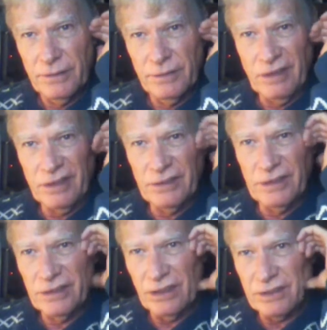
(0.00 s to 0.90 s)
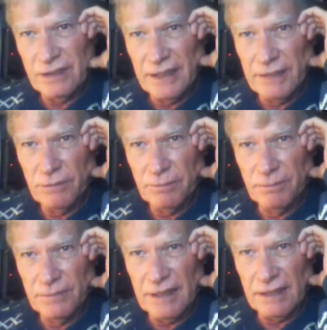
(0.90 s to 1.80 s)
The results can
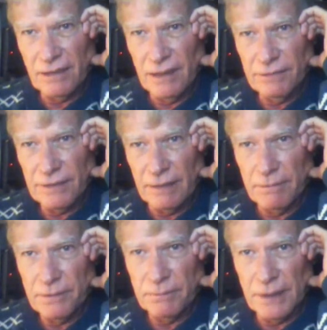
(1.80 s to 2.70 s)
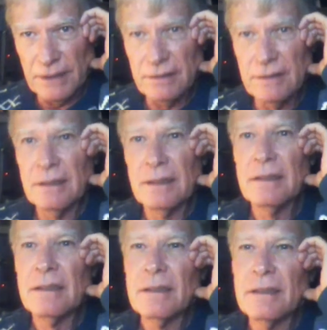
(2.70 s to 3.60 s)
even take lifetimes, but
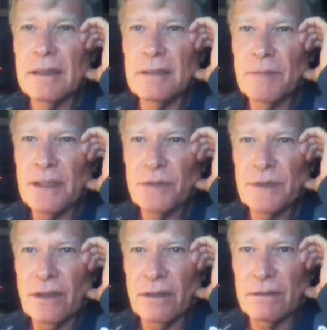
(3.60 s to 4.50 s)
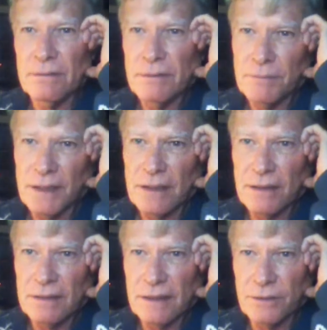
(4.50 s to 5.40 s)
it must return
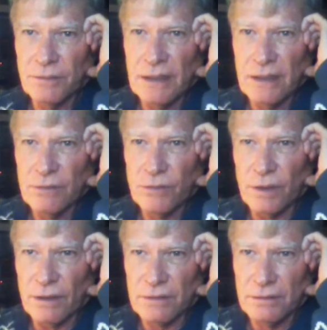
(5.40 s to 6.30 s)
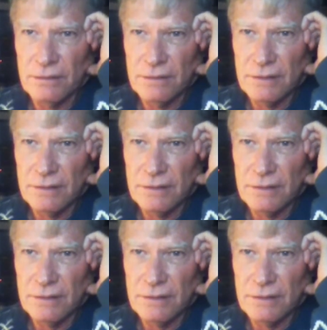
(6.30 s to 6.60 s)
because that's the way love works.